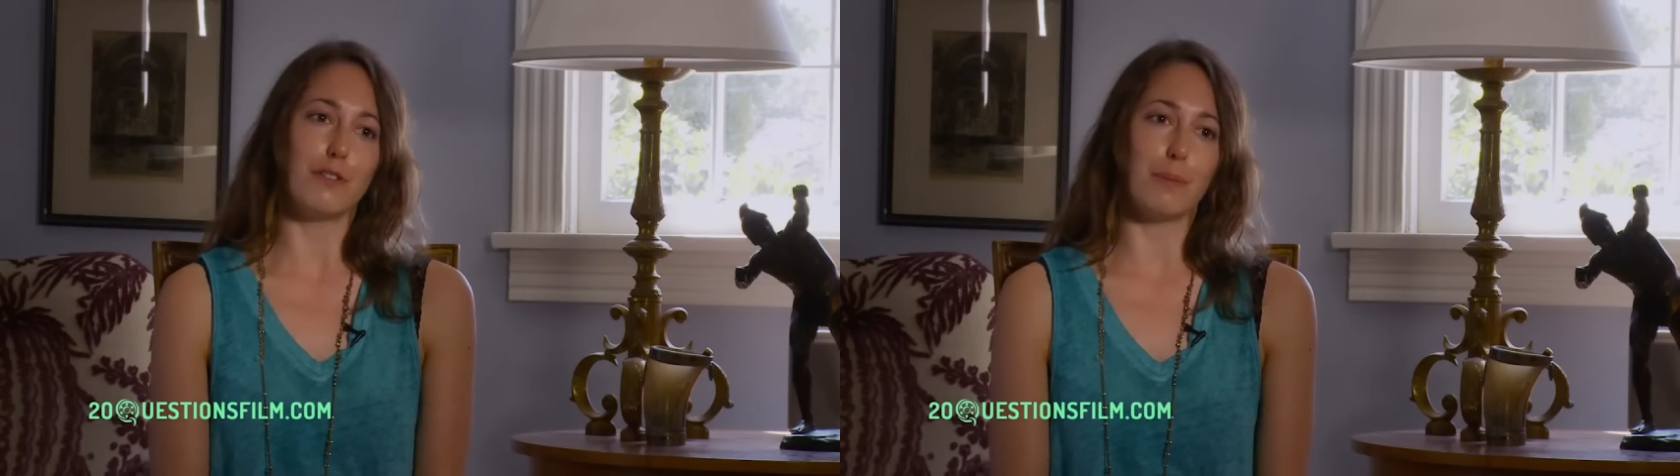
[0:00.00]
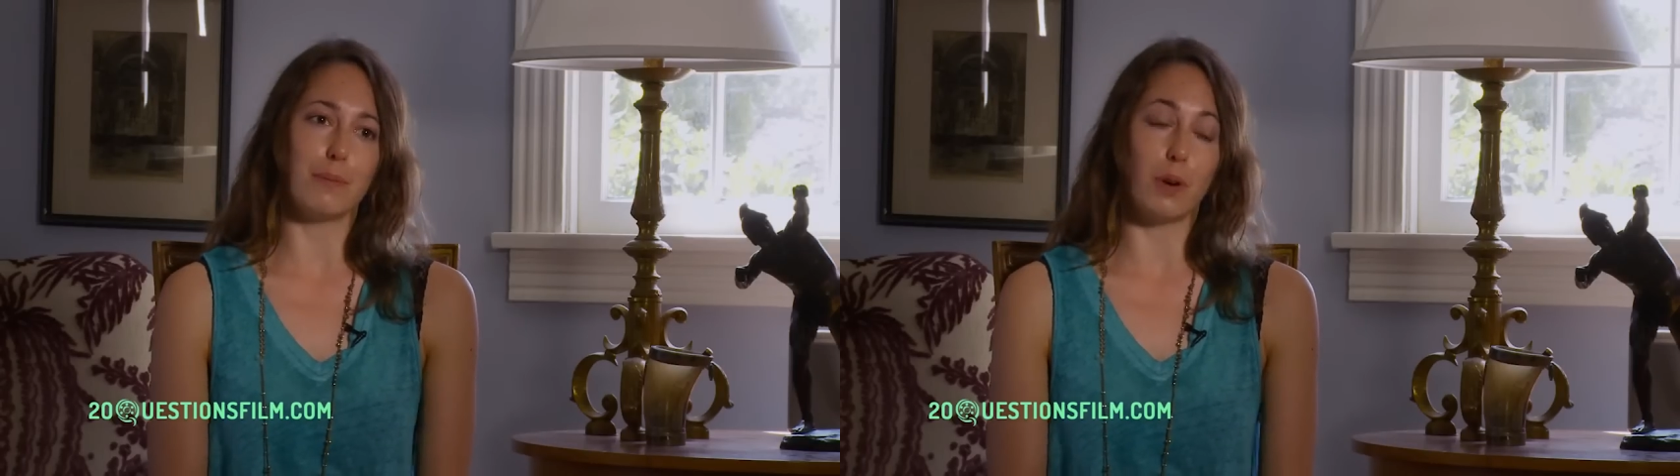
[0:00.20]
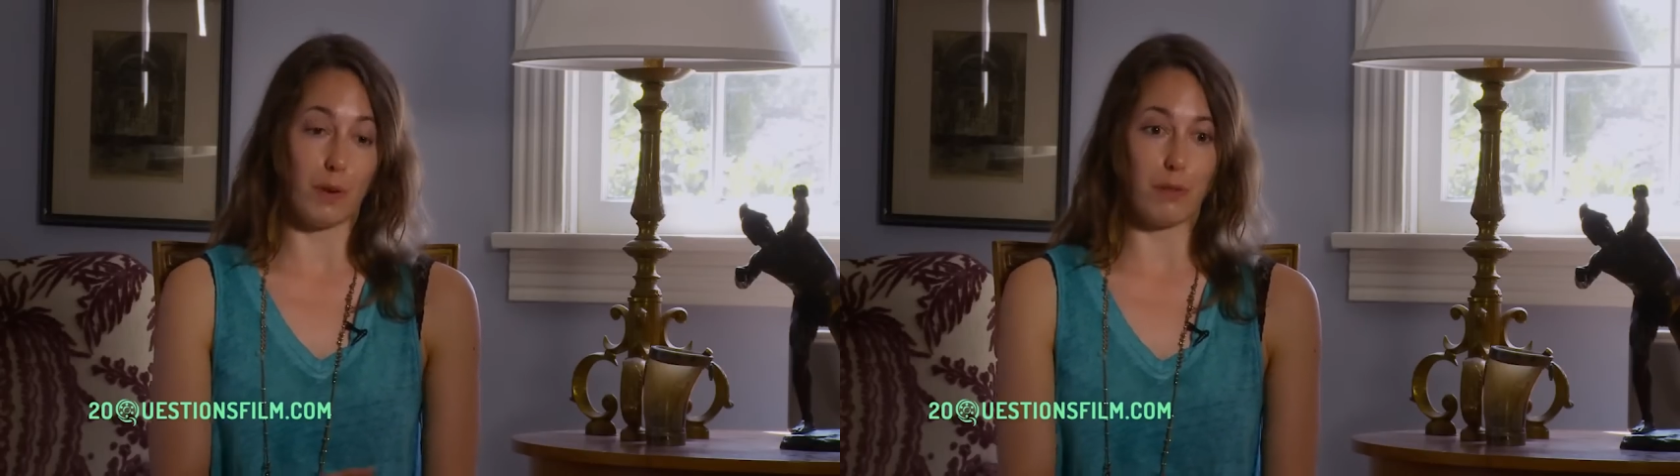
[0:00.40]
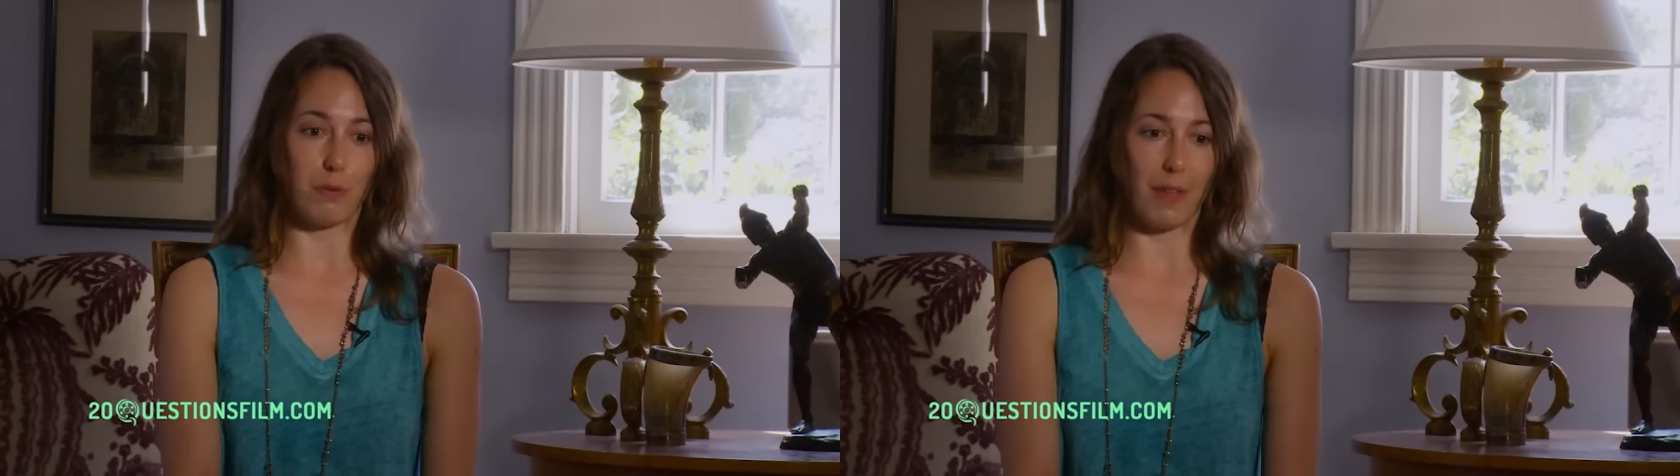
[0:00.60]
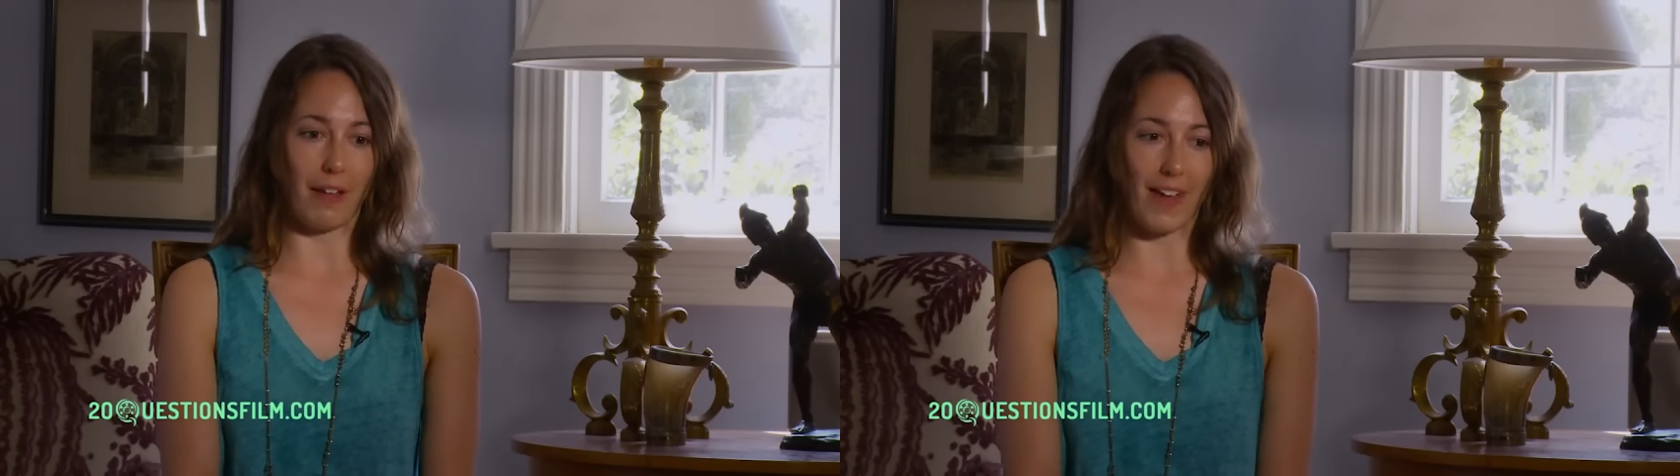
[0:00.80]
from going
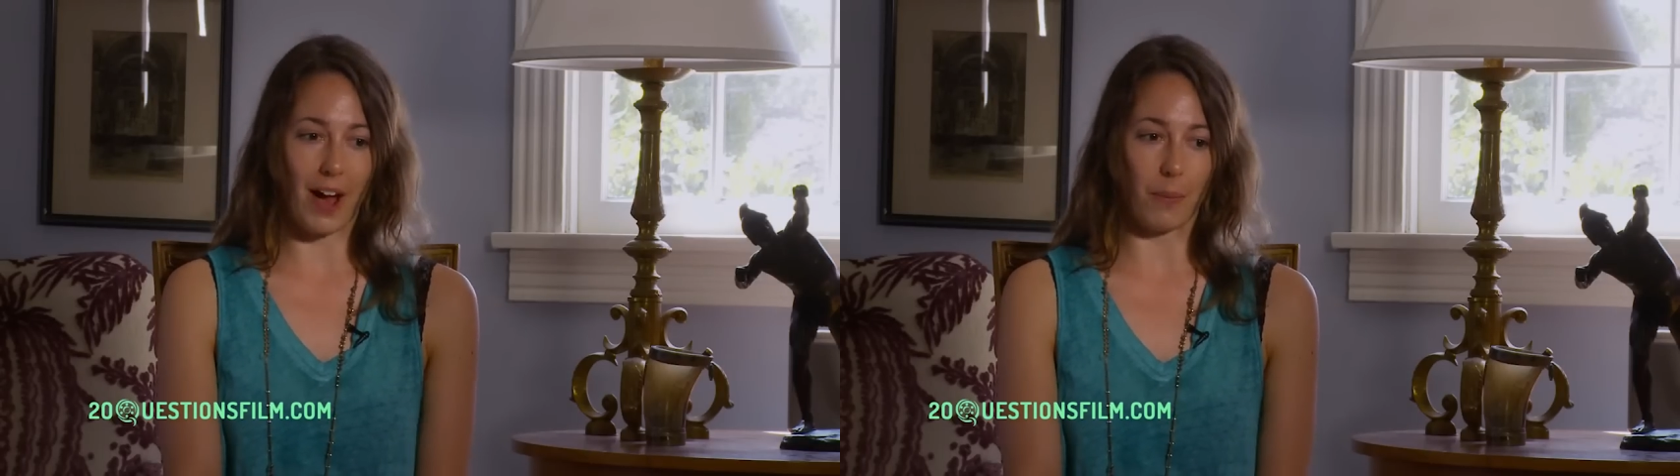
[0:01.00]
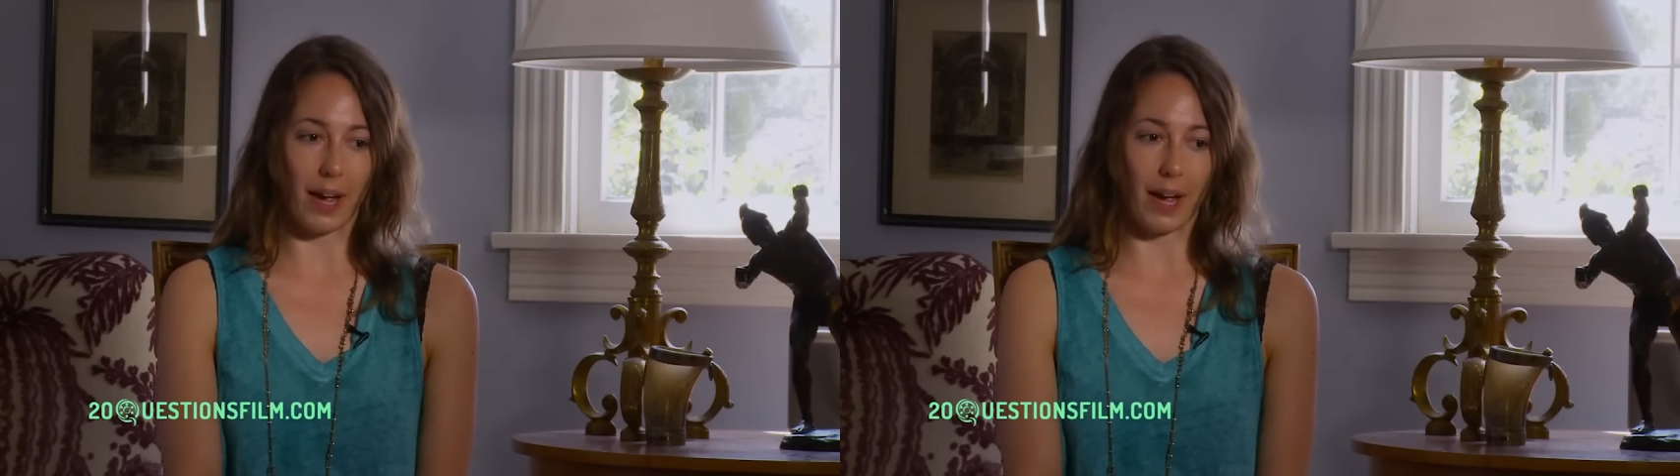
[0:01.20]
through that